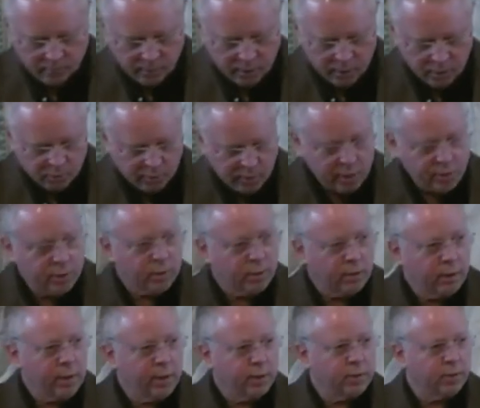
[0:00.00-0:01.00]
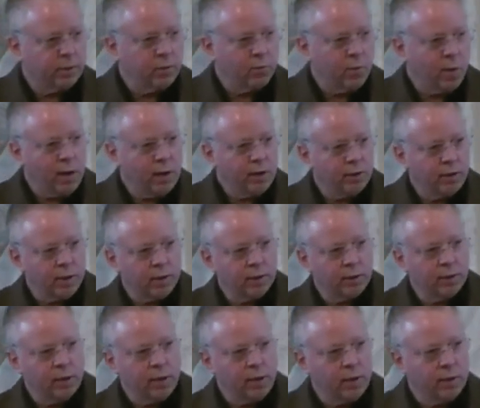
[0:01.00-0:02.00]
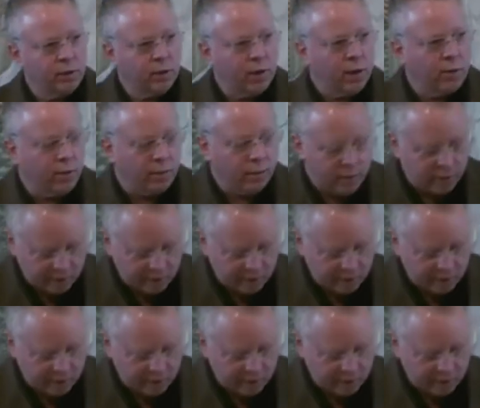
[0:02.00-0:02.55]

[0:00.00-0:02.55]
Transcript: As recently as the 2016 General